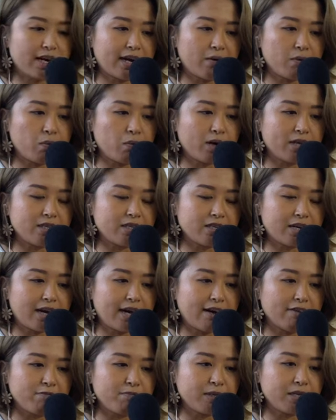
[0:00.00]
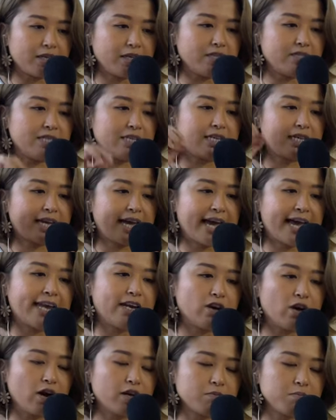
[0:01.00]
that I want to have because it
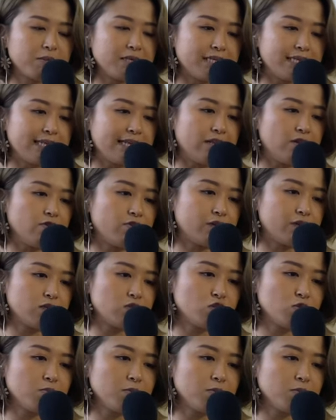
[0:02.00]
cannot be delivered